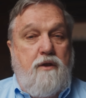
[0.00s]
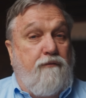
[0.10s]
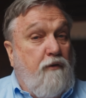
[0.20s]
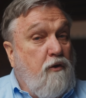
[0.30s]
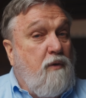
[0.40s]

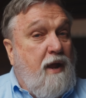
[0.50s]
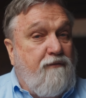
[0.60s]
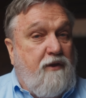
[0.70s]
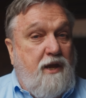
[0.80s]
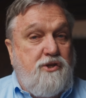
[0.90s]
Deferred
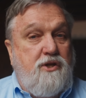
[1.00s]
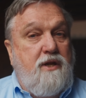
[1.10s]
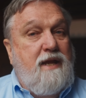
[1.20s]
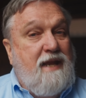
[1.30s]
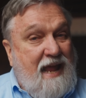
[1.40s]

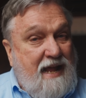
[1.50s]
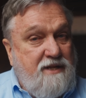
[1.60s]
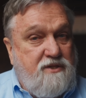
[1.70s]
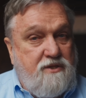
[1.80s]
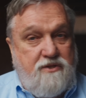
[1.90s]
gratification
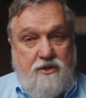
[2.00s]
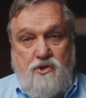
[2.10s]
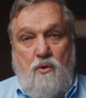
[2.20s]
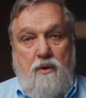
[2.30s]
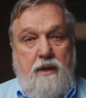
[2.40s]
enhances the
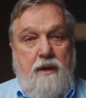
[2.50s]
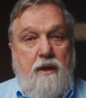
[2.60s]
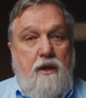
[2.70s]
joy.